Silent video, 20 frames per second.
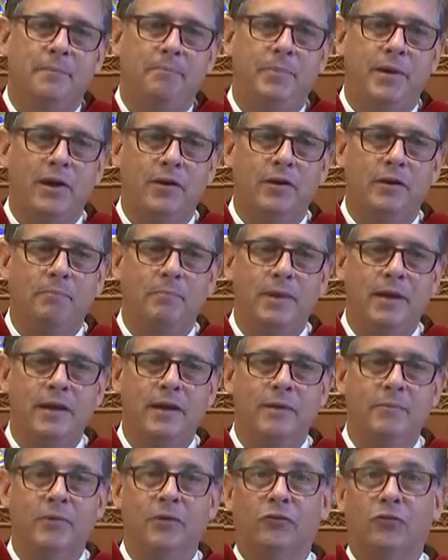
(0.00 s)
Pier and
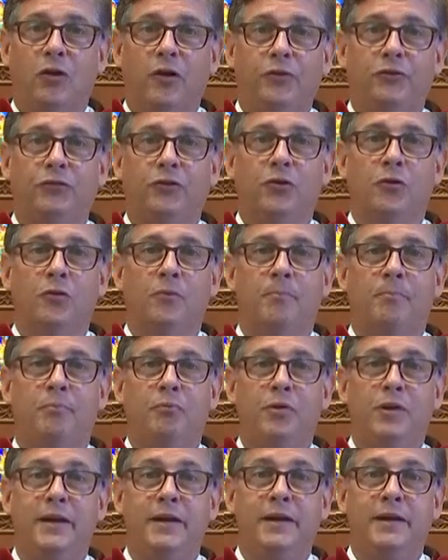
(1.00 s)
beam is also
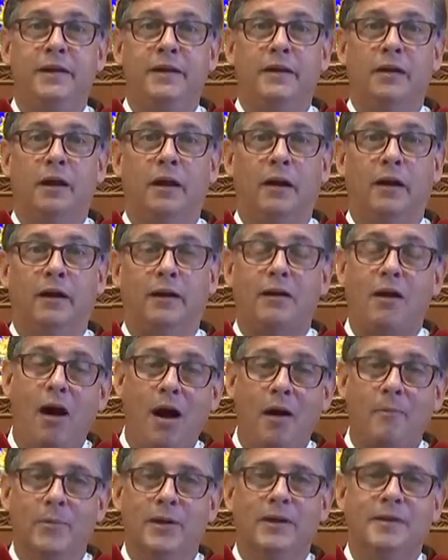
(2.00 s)
pretty uh,
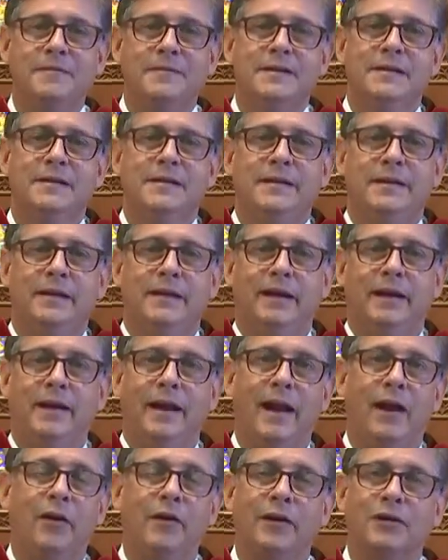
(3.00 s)
common in
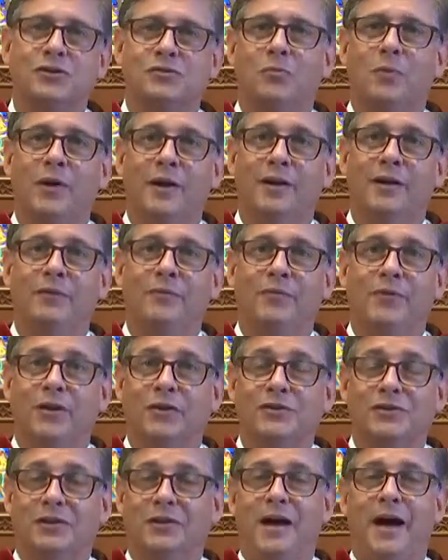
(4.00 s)
areas where
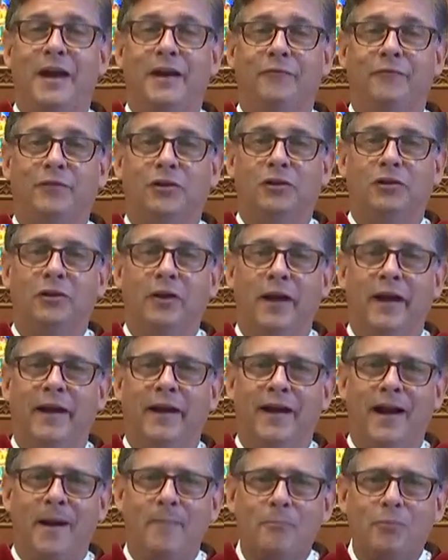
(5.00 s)
there's a lot of
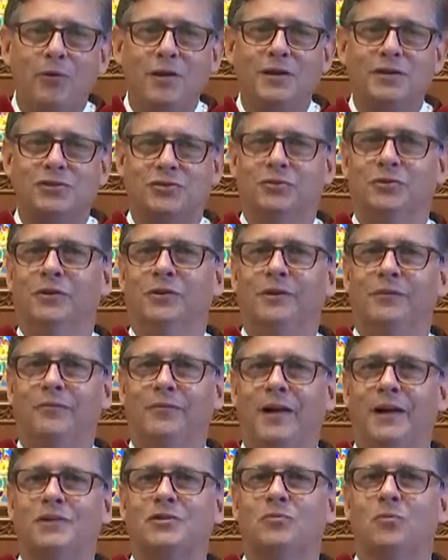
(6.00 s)
clay. I'm pretty sure
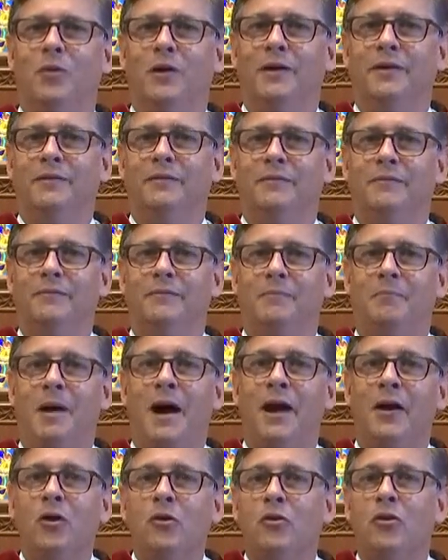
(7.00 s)
that's what
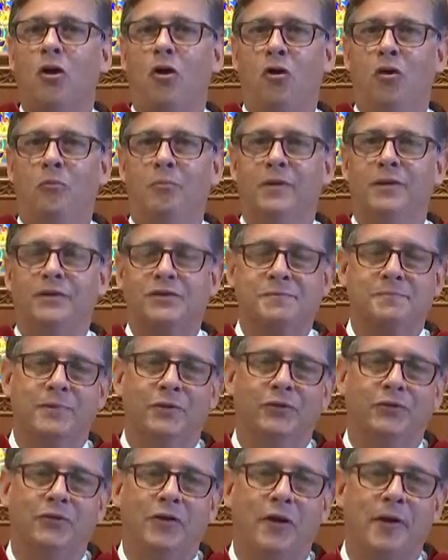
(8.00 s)
my own home is
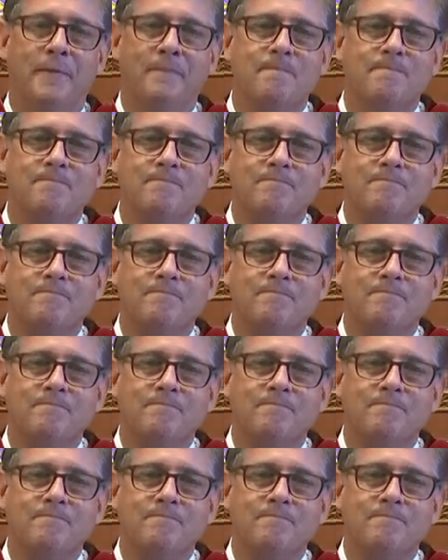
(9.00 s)
built on.